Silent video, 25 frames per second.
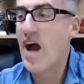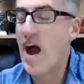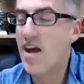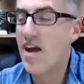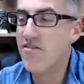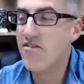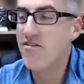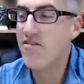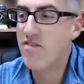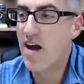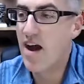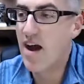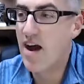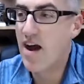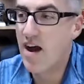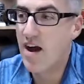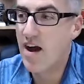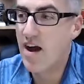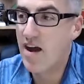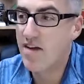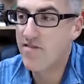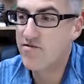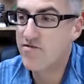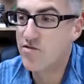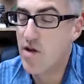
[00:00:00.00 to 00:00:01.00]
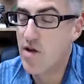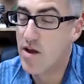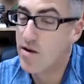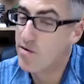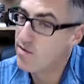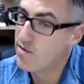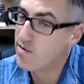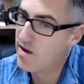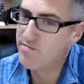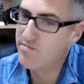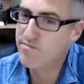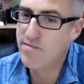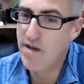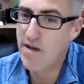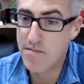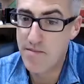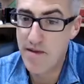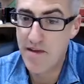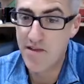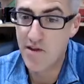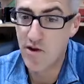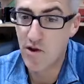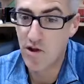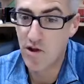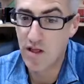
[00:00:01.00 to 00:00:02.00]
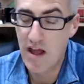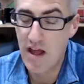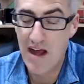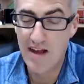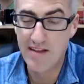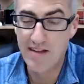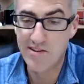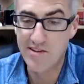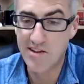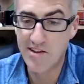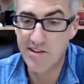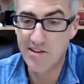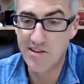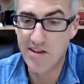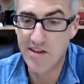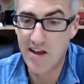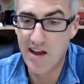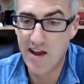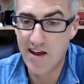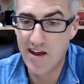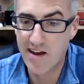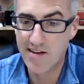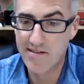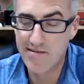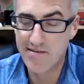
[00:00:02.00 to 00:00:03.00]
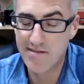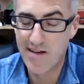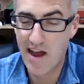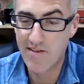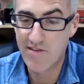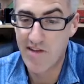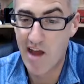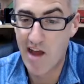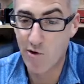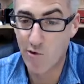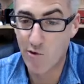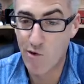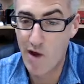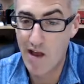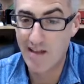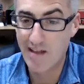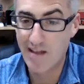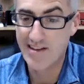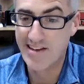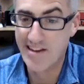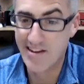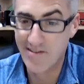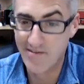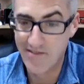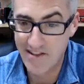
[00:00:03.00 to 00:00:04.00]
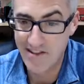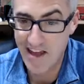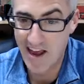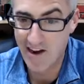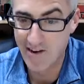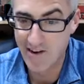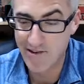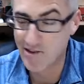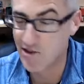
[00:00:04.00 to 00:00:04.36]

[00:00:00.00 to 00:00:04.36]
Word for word: I've been there a lot since I've got relatives there,